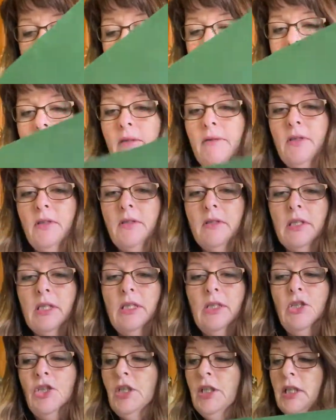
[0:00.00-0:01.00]
I've got
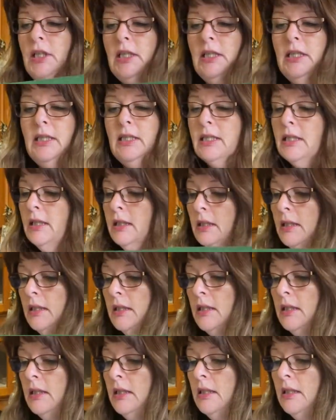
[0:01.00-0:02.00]
a sheet
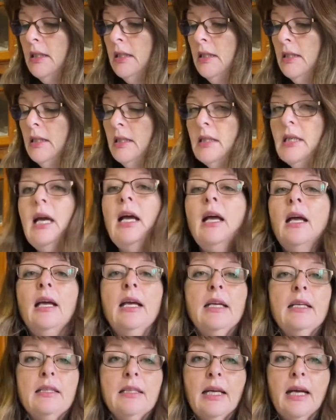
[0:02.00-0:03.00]
that is
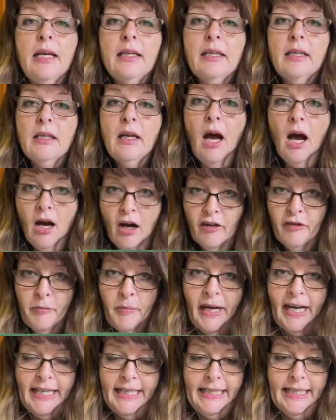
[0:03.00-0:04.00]
9.5
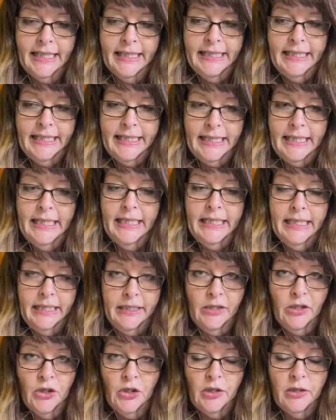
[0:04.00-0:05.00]
by 19
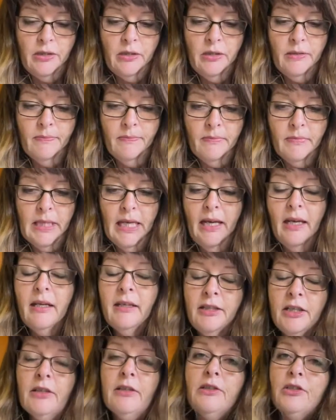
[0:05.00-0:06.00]
inches.
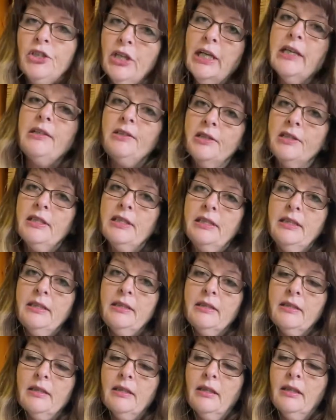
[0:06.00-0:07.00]
You can change
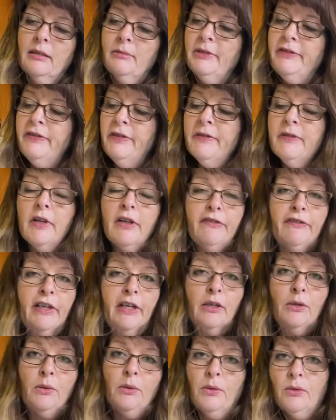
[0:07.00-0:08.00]
these if you've got a
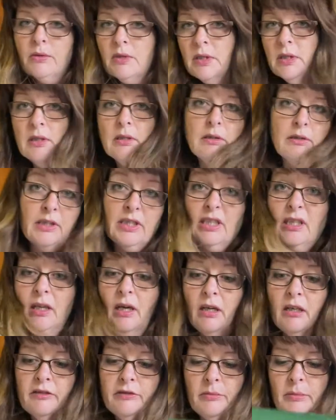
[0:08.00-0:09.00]
fat quarter, cut it in
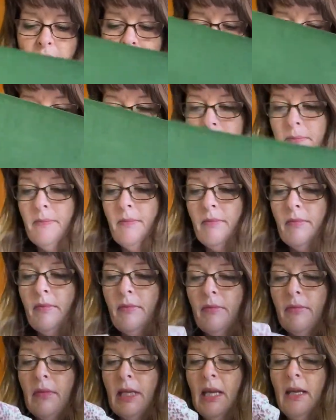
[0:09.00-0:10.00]
half maybe.
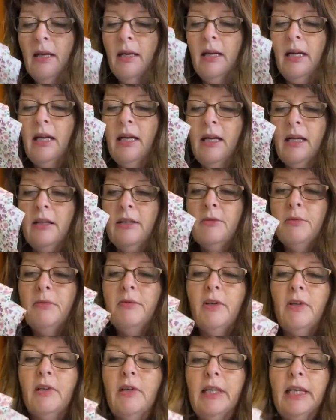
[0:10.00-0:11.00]
And we've
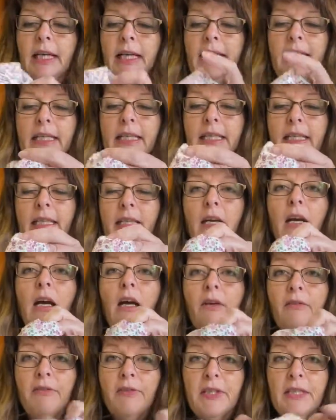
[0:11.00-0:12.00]
got lining
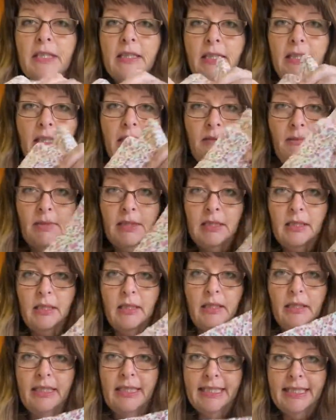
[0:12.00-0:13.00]
of the same
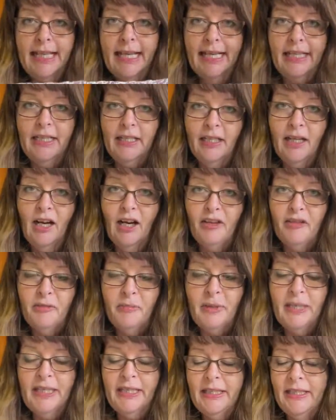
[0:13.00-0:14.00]
size, 9.5
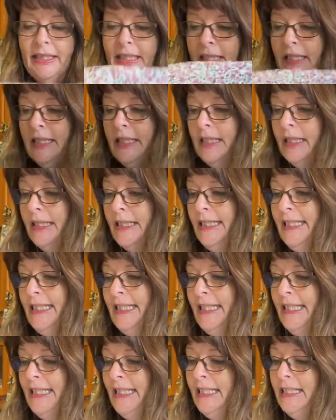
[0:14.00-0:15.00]
by
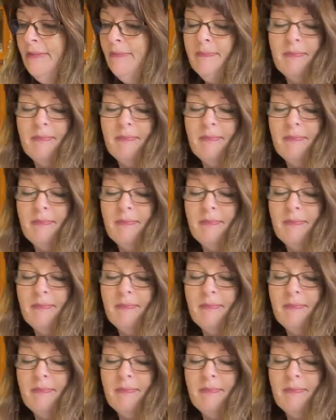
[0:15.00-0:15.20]
19.